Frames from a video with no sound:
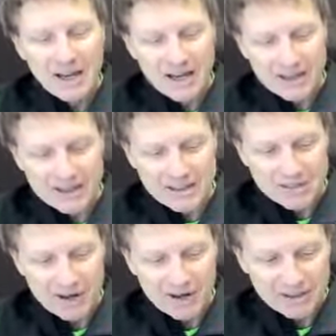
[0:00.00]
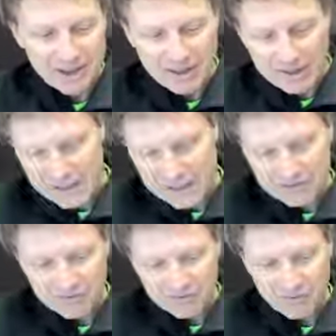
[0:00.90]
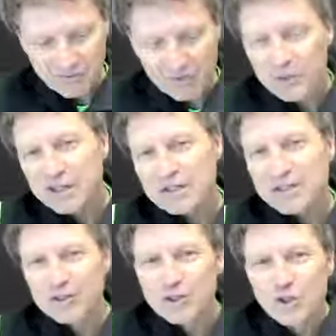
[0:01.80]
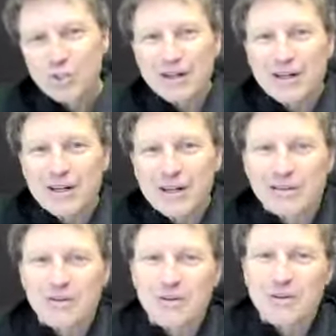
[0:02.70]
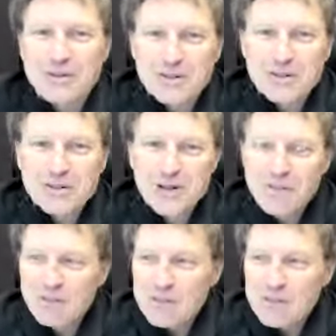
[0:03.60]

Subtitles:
And it's about, I guess, feuding social media influencers,